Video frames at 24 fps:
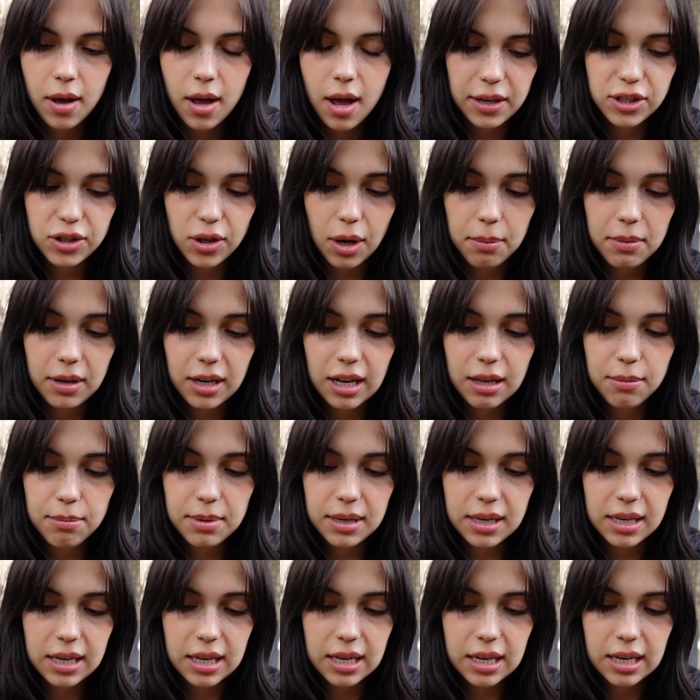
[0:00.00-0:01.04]
So I'm gonna
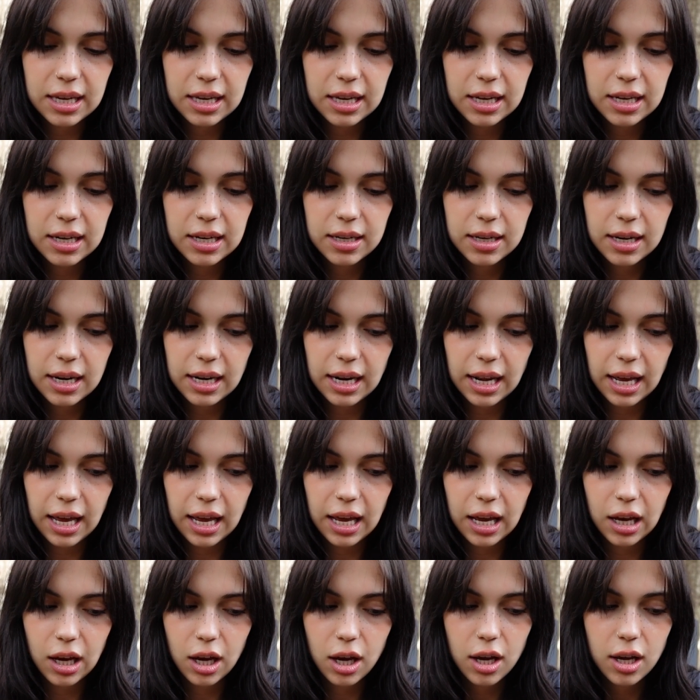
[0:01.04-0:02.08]
be
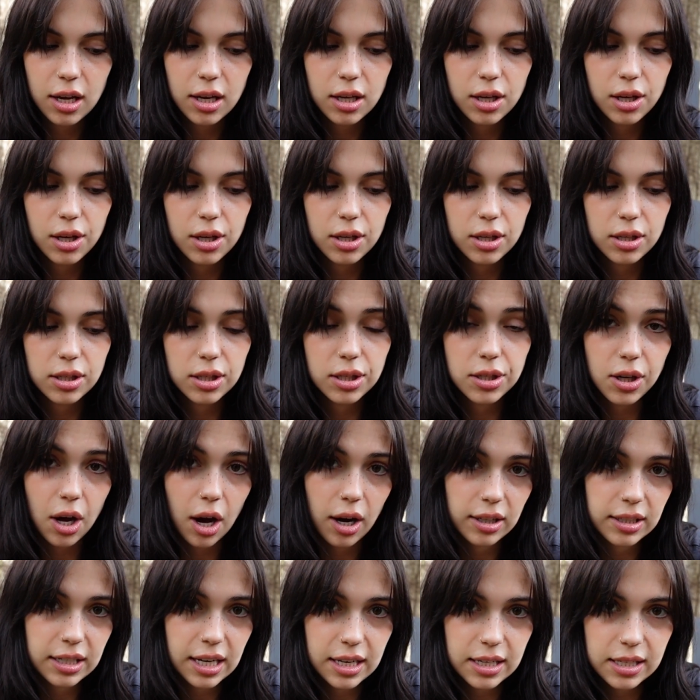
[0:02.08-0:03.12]
knitting
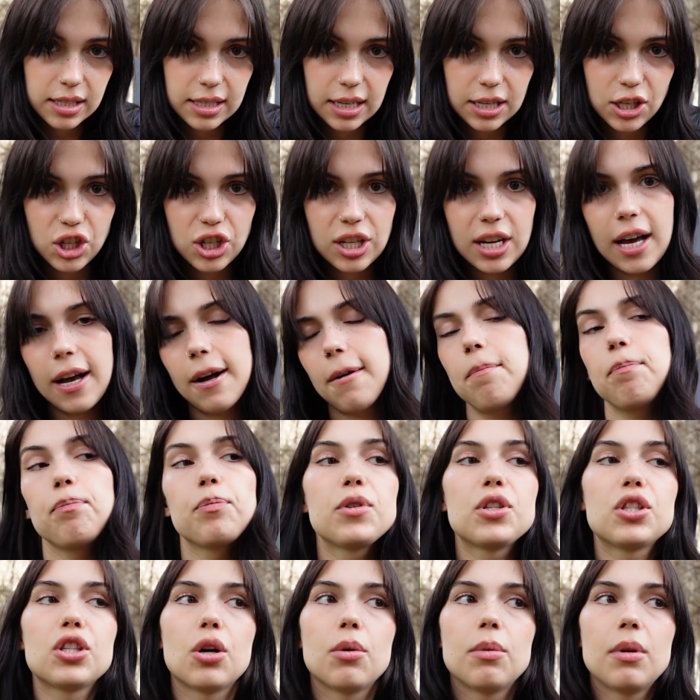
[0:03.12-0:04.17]
stock knit stitch now.
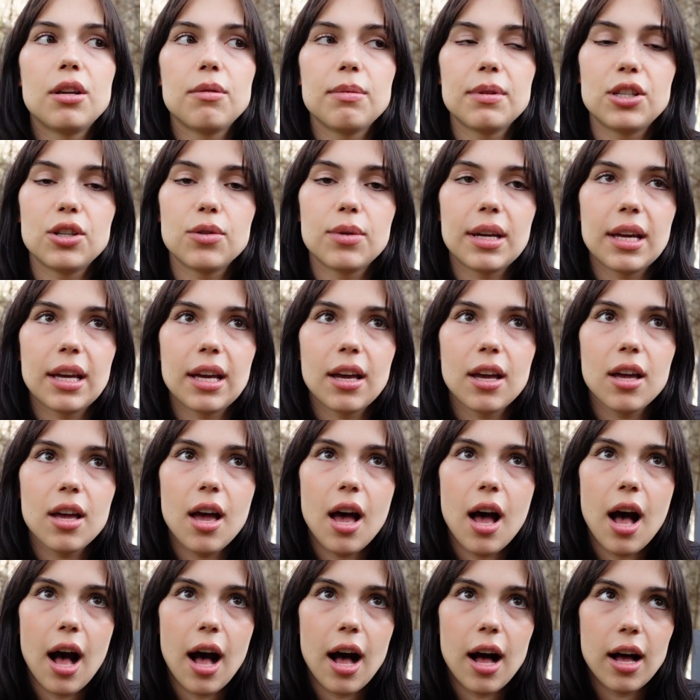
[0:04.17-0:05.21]
So I'm gonna be doing
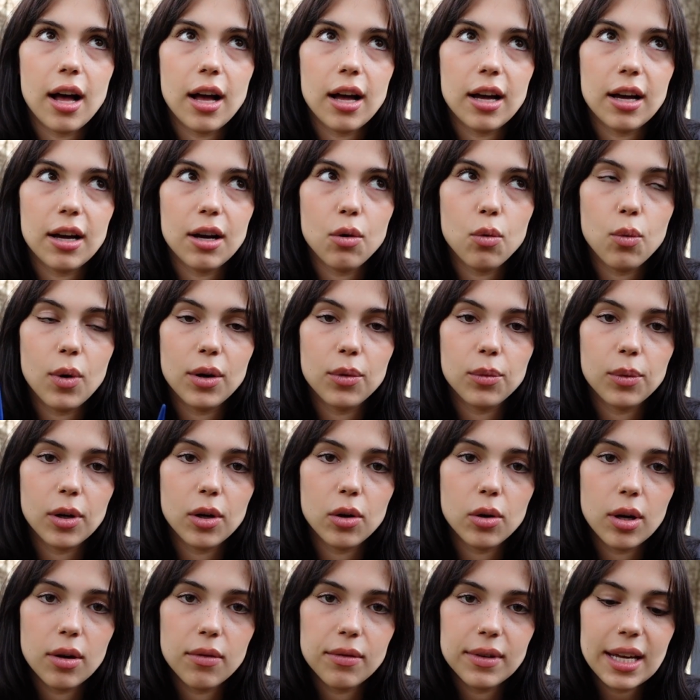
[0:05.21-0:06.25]
1
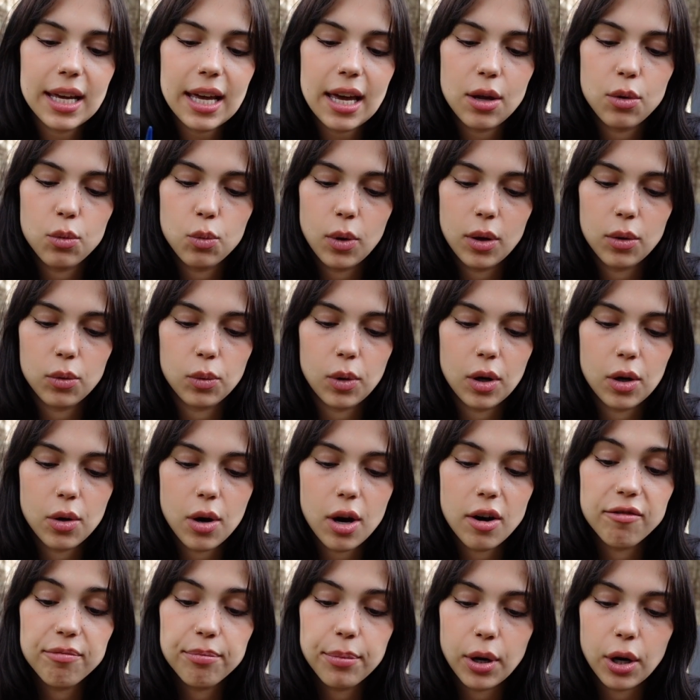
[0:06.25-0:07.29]
row of knit and 1 row
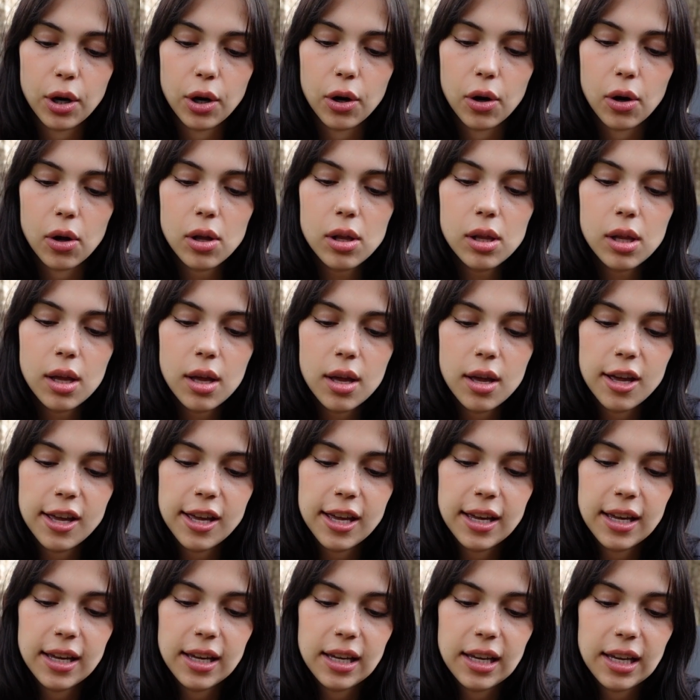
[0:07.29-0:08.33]
of purl,
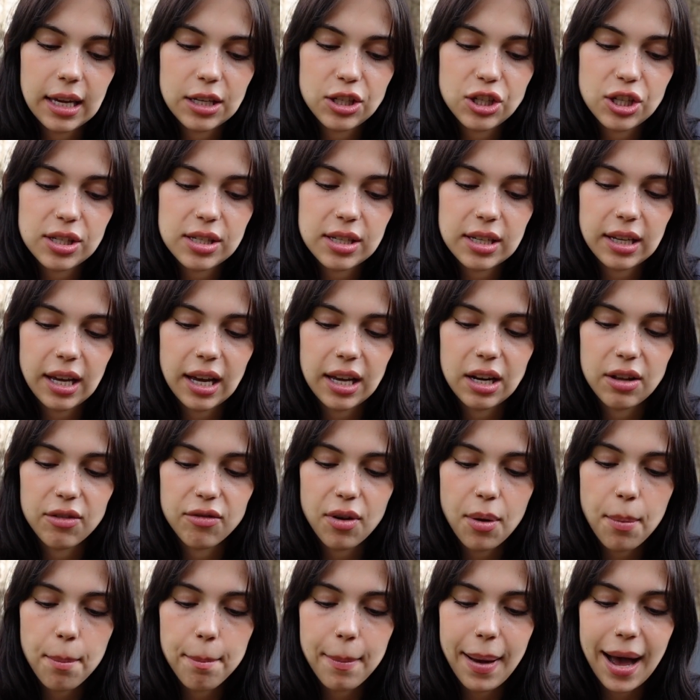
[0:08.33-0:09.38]
and just to kind of
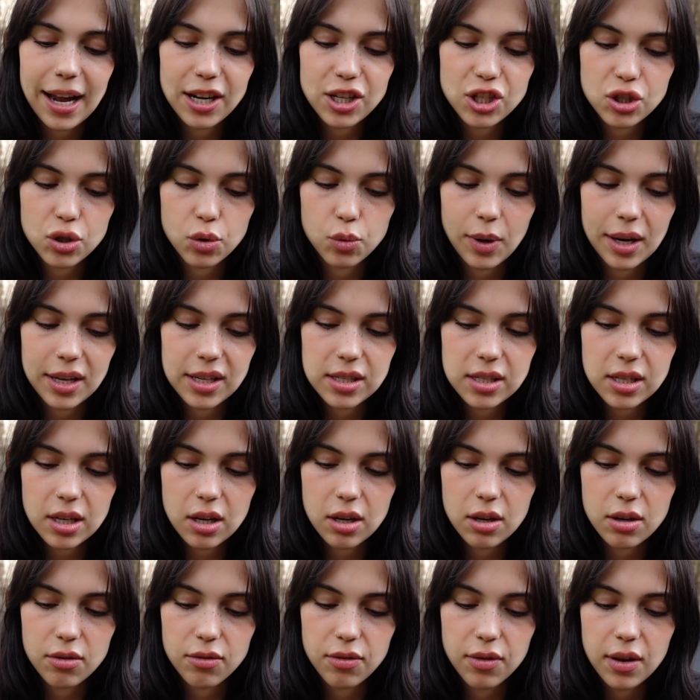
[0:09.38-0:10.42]
match the rest
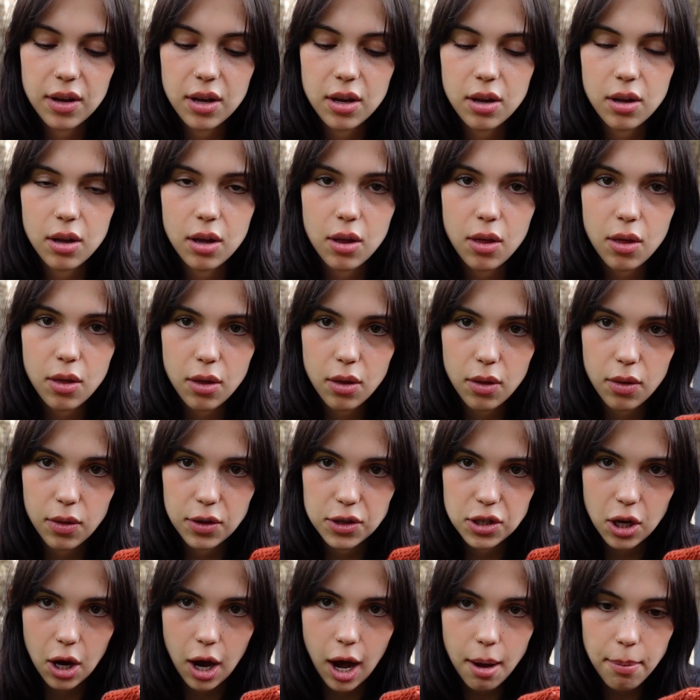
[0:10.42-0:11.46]
of the
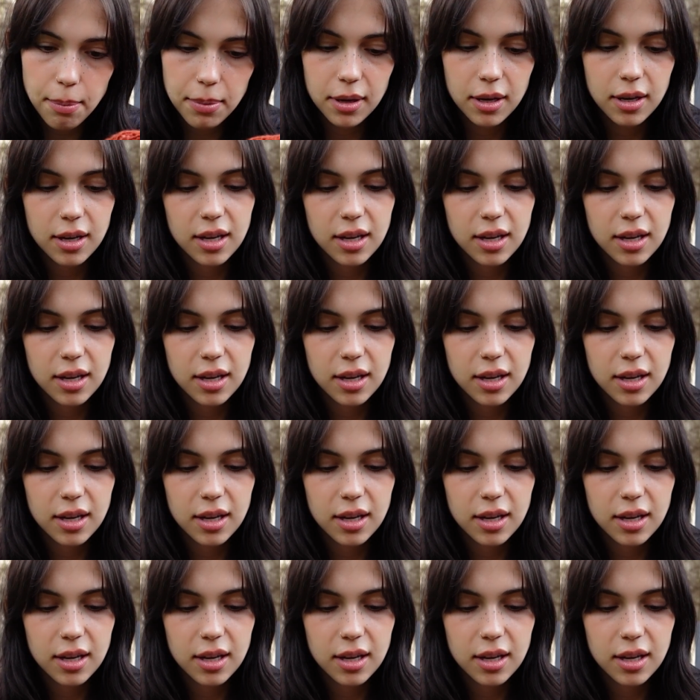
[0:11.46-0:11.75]
top.